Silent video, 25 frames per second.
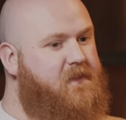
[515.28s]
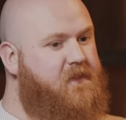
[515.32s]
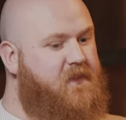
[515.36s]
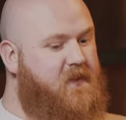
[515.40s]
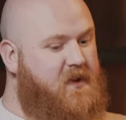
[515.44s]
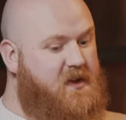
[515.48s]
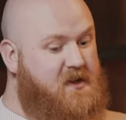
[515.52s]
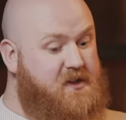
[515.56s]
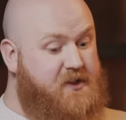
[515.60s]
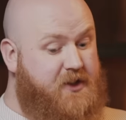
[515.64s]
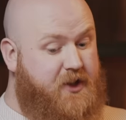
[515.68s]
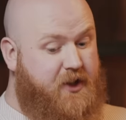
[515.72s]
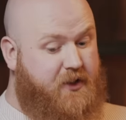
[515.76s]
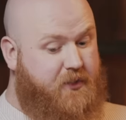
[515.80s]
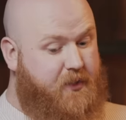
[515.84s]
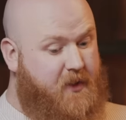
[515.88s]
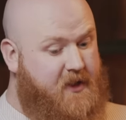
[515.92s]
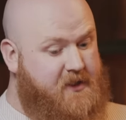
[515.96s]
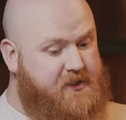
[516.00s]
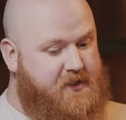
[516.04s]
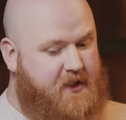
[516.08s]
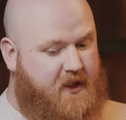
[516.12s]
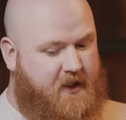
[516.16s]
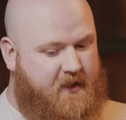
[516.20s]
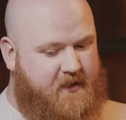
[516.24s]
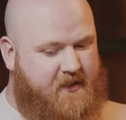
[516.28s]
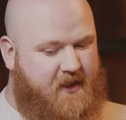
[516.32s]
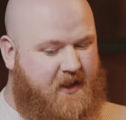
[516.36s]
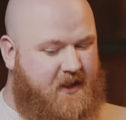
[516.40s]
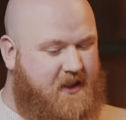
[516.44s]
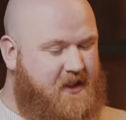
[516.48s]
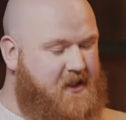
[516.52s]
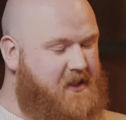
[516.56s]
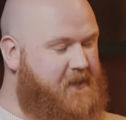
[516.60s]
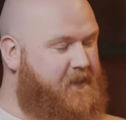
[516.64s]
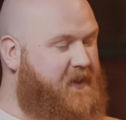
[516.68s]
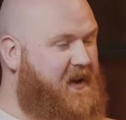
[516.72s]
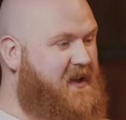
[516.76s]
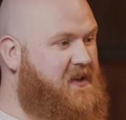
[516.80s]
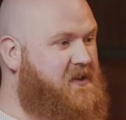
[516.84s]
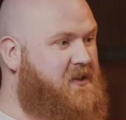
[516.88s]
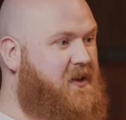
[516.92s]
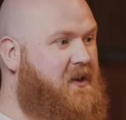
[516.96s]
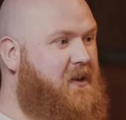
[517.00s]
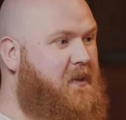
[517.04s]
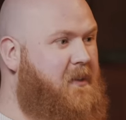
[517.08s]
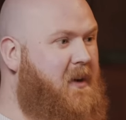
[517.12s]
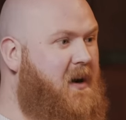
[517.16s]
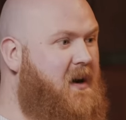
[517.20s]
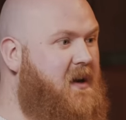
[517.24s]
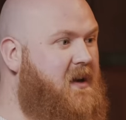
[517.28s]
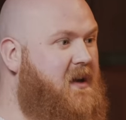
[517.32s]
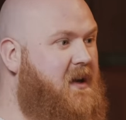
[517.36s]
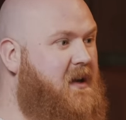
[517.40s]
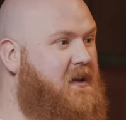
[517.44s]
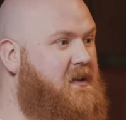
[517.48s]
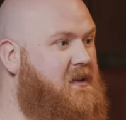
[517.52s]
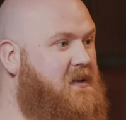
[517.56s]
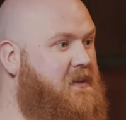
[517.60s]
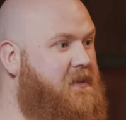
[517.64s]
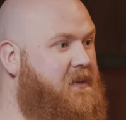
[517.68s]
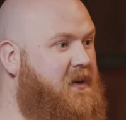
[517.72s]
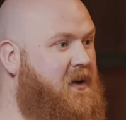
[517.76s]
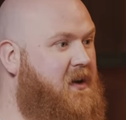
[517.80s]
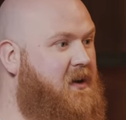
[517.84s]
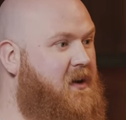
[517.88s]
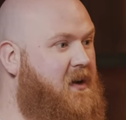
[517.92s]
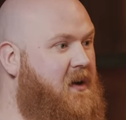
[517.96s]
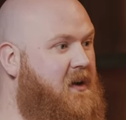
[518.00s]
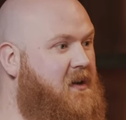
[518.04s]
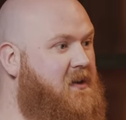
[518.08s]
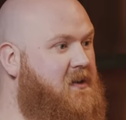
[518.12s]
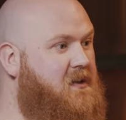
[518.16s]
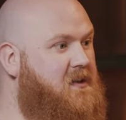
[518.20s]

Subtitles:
that's a good question. I think it depends on the market, to be honest.